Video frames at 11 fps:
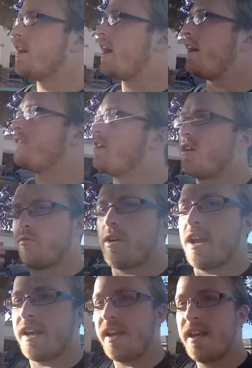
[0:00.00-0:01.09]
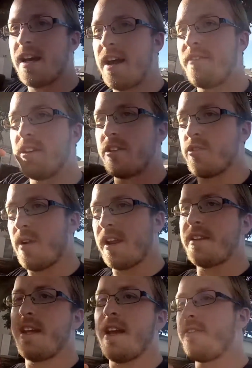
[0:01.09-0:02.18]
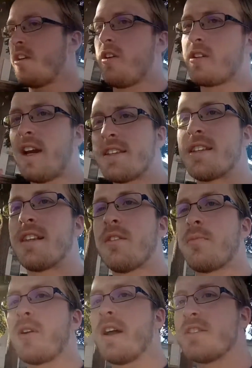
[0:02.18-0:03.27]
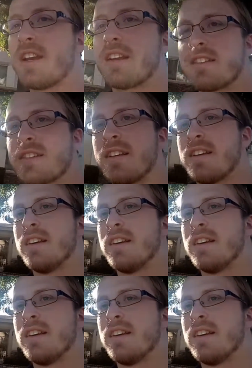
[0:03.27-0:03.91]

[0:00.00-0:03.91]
I've done writing, I've done directing, I've done all kinds of little projects,